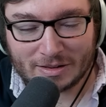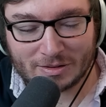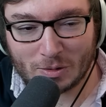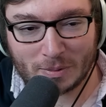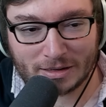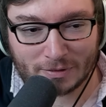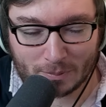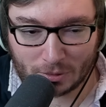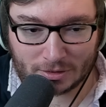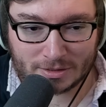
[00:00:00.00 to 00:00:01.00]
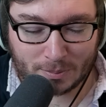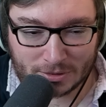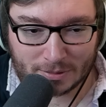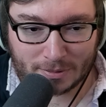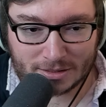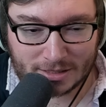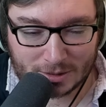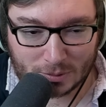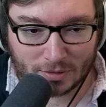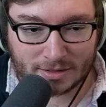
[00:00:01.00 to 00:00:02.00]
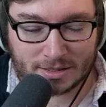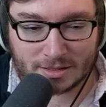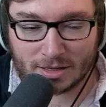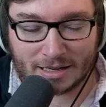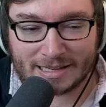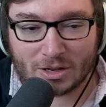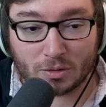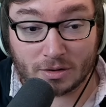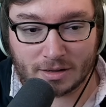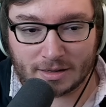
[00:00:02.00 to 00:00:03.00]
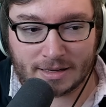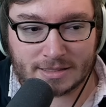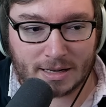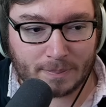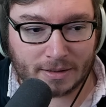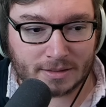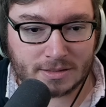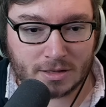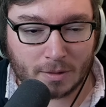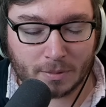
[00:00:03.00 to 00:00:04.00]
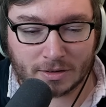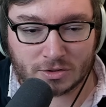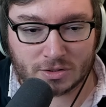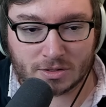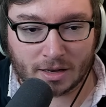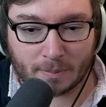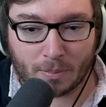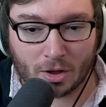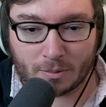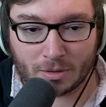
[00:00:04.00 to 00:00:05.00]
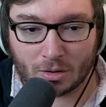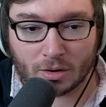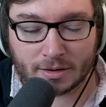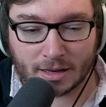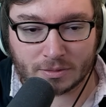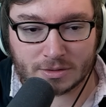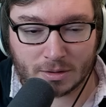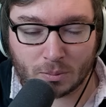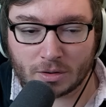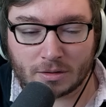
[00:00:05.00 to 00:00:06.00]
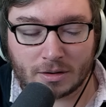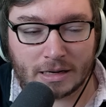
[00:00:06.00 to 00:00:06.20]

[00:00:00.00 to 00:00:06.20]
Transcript: so many different possibilities with like tanks. Like Leona could easily pick this up and just like perma lockdown someone.